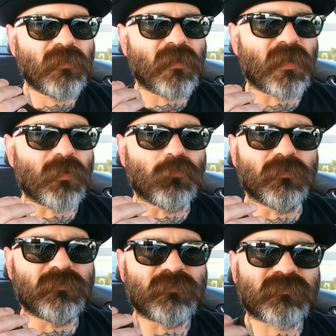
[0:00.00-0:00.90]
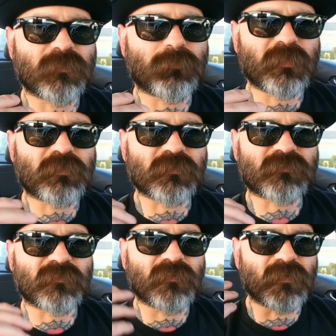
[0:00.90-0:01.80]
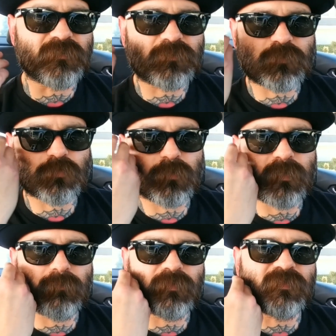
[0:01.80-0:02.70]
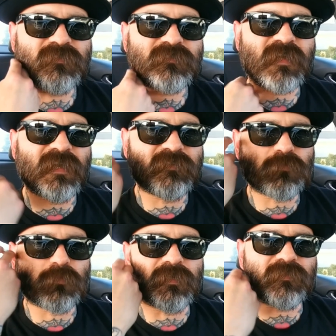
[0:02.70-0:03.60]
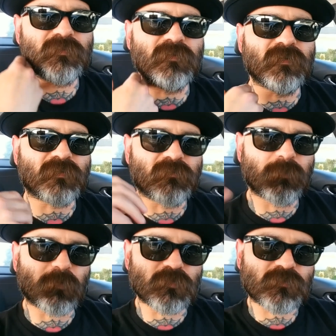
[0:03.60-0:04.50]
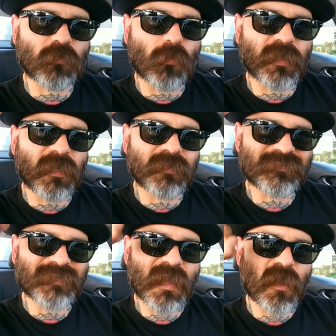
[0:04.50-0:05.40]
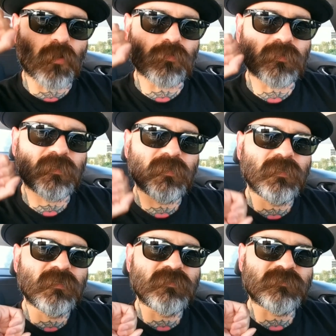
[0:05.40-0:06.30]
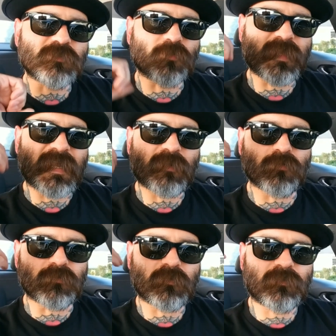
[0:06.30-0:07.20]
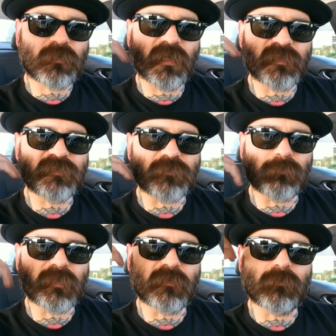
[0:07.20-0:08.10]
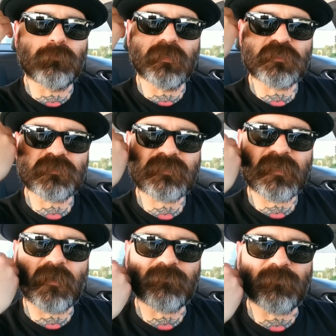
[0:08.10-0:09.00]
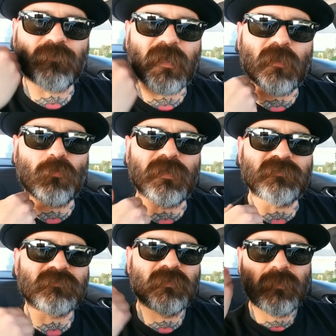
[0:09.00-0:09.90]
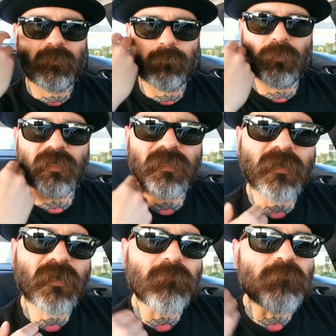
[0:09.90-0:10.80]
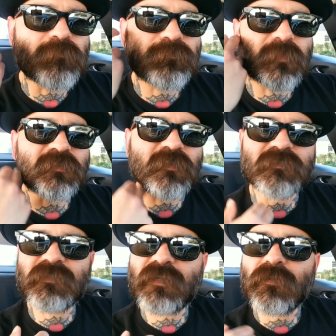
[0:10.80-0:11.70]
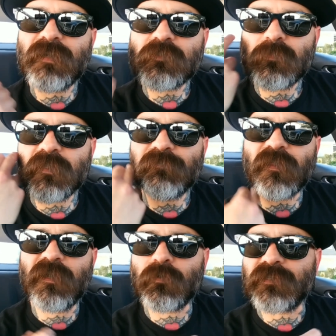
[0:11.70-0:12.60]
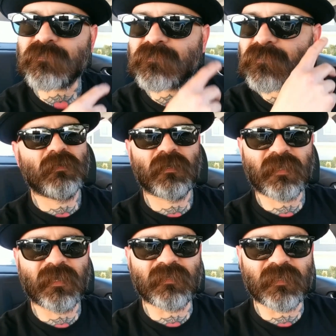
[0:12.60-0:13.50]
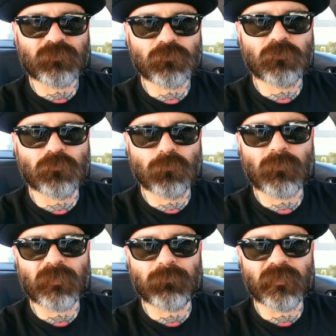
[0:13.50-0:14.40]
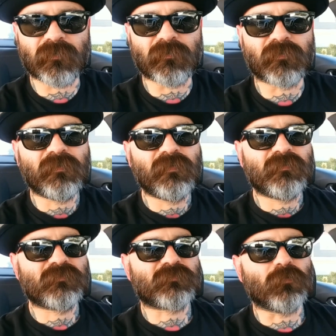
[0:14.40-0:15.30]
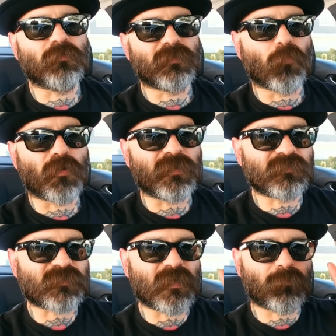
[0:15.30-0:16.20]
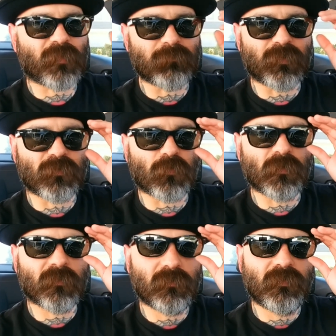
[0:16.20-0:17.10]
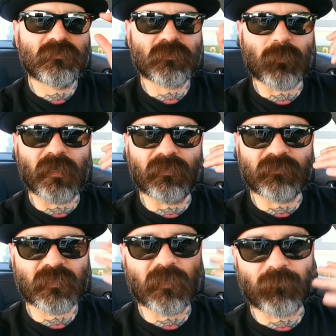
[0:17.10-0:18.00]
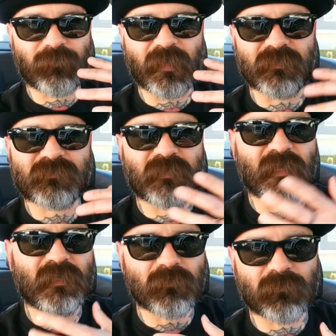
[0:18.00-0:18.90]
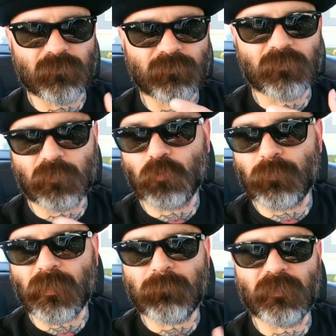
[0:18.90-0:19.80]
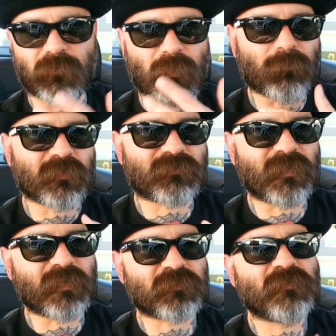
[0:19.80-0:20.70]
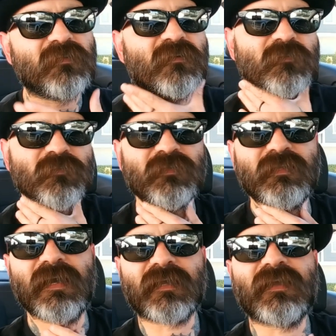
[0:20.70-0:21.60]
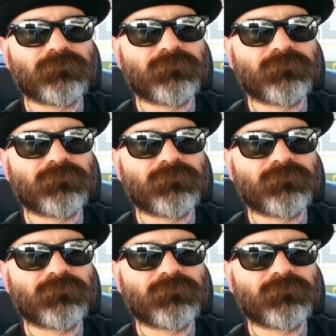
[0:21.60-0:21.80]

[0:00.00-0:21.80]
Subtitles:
I would simply just trim the sides with clippers going down so that I don't cut into the beard, but just take off the flyaways. But as you can see, I don't have too many flyaways. Again, I do groom my beard. So in the mornings I apply beard oil to my entire face, and including my beard, my mustache, under the neck.